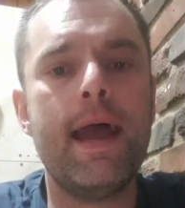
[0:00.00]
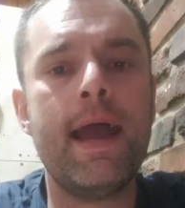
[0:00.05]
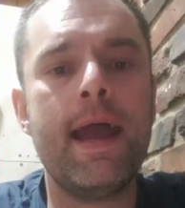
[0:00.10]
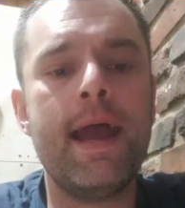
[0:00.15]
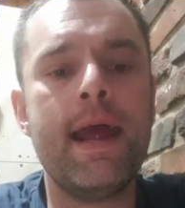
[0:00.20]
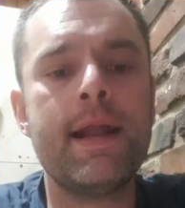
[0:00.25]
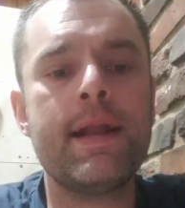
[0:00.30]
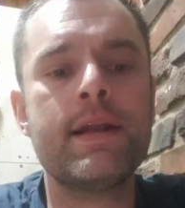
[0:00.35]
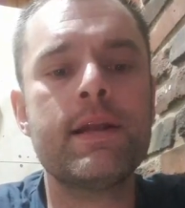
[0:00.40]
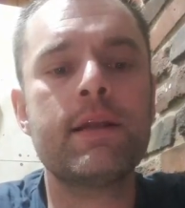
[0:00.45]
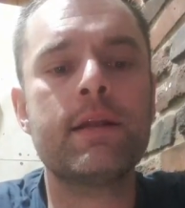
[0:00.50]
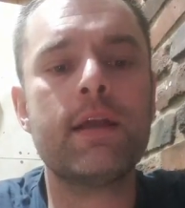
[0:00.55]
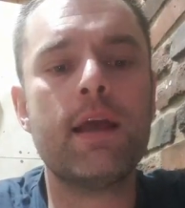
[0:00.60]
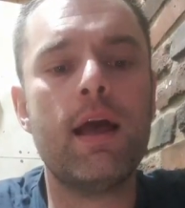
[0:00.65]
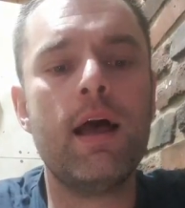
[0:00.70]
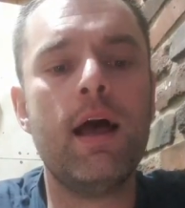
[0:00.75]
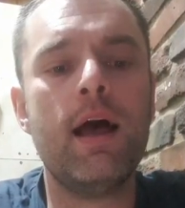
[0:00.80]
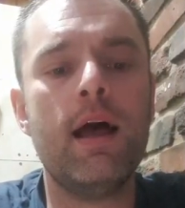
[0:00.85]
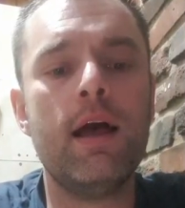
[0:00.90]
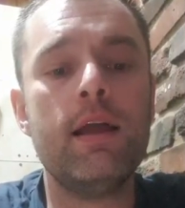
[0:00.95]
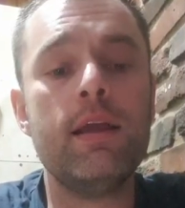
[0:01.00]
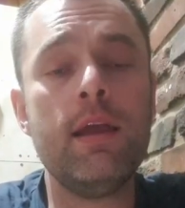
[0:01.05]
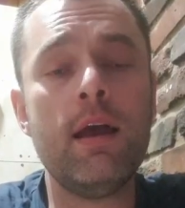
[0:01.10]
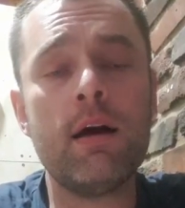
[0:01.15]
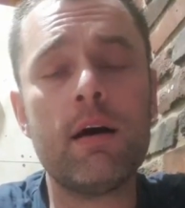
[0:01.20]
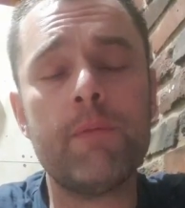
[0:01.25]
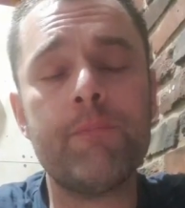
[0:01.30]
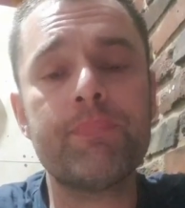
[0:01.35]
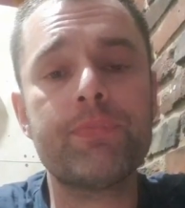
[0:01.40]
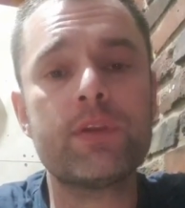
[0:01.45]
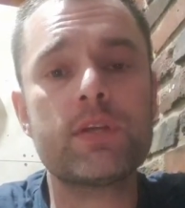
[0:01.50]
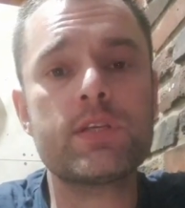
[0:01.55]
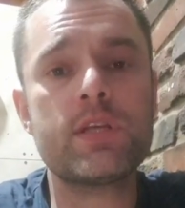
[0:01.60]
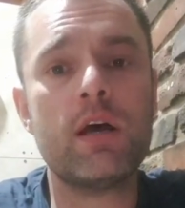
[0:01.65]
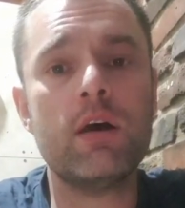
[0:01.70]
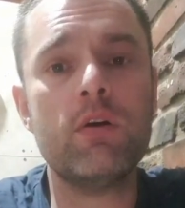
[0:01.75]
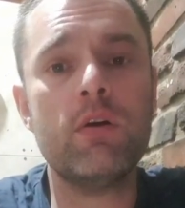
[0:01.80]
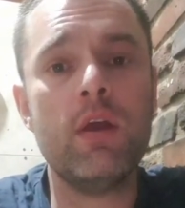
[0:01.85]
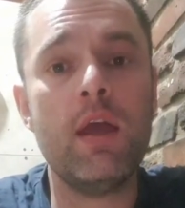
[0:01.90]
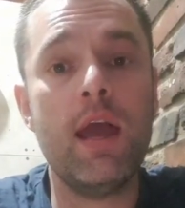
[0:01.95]
And yeah,
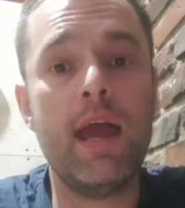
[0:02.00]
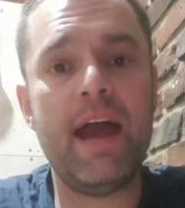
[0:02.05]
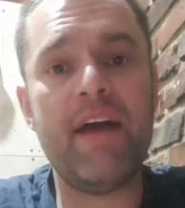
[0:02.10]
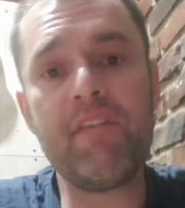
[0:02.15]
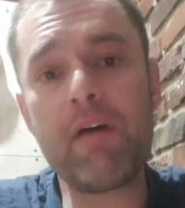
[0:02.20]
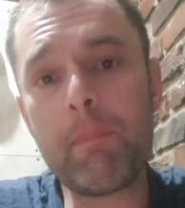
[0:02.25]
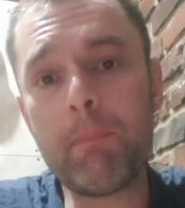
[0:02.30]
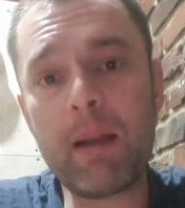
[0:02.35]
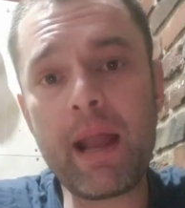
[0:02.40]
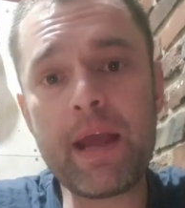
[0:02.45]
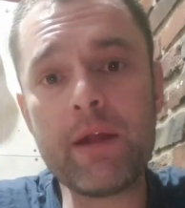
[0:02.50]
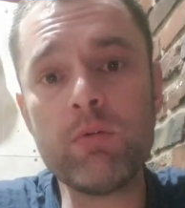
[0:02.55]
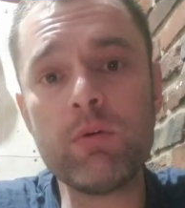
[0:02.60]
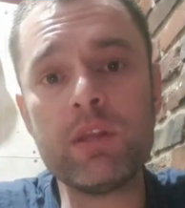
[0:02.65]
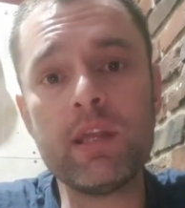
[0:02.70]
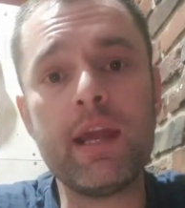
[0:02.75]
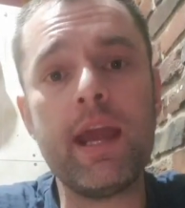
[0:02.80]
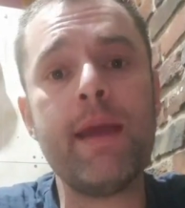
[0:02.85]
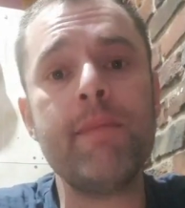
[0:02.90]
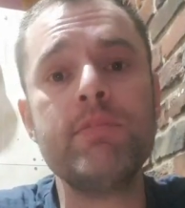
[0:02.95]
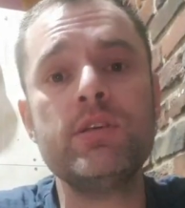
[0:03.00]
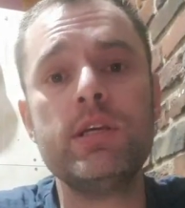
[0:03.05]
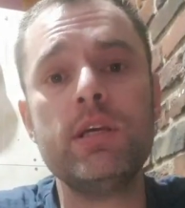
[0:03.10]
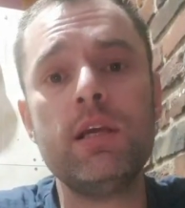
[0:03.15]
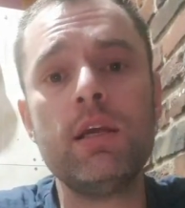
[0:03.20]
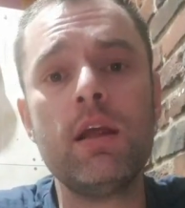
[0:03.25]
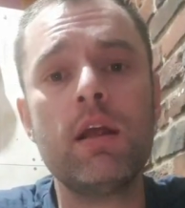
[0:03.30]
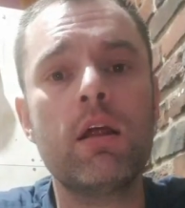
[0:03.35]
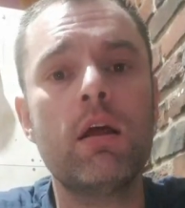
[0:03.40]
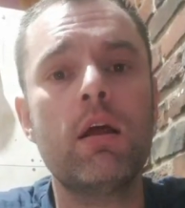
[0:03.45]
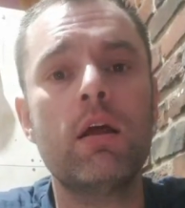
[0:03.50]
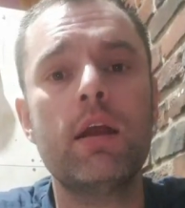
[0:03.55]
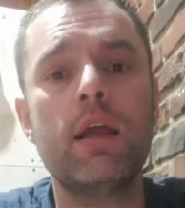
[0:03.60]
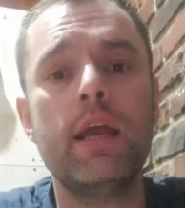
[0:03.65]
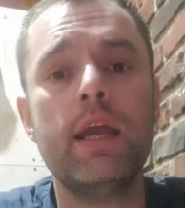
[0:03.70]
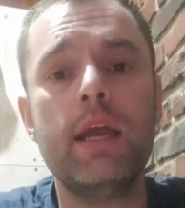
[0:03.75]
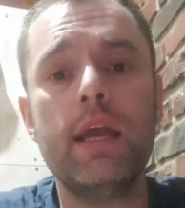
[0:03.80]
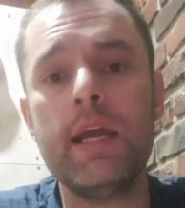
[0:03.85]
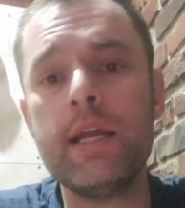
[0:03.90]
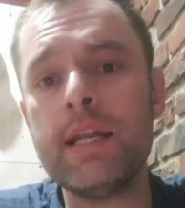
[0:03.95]
so have I played with the MG
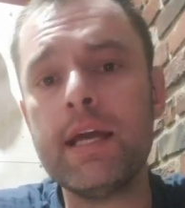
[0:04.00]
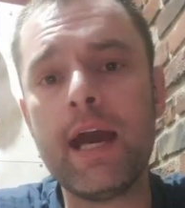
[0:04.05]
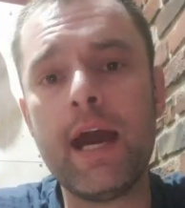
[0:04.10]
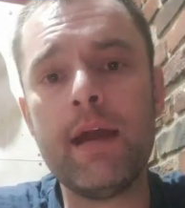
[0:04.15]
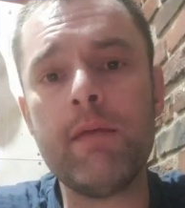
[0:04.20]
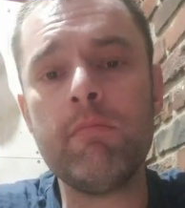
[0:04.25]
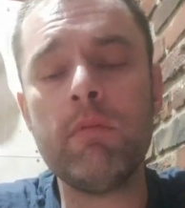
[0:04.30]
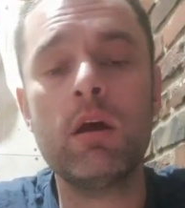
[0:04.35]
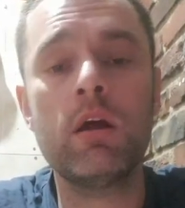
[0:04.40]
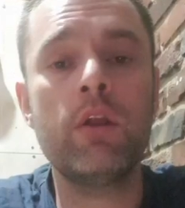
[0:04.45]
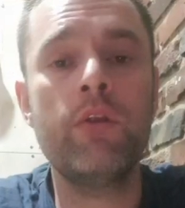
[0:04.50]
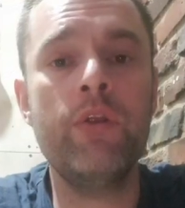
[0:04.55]
in-game?